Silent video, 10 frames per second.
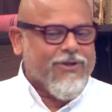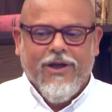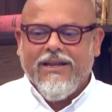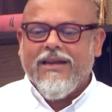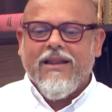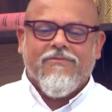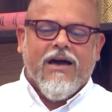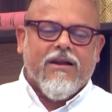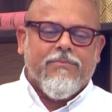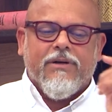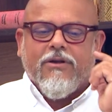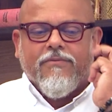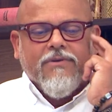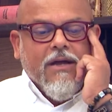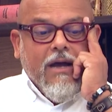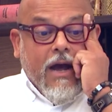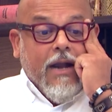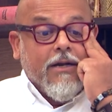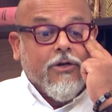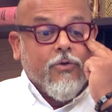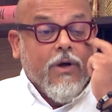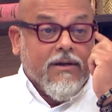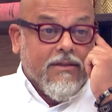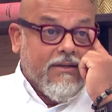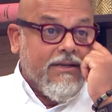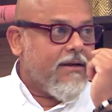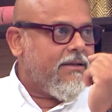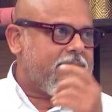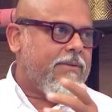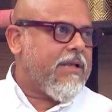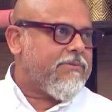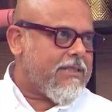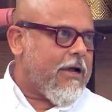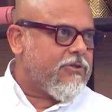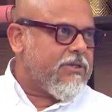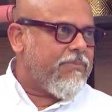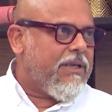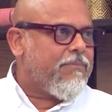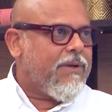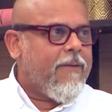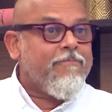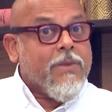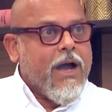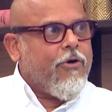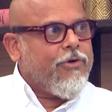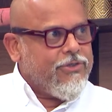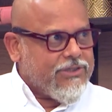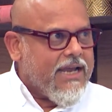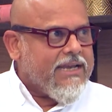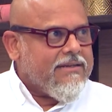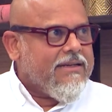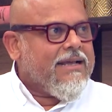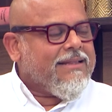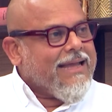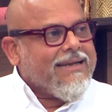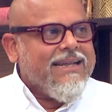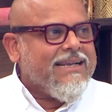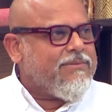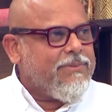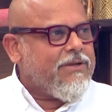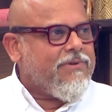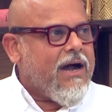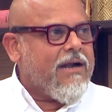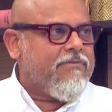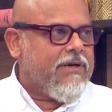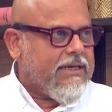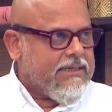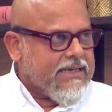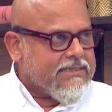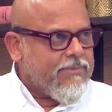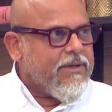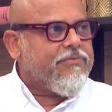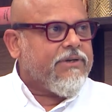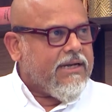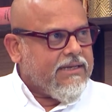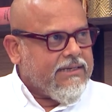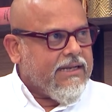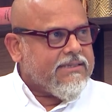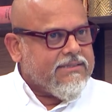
True. you're in an environment of 100, 200, 300, sometimes 1,000 people how do you shine? Hmm. That takes a bit of hard work, it takes some effort, and it takes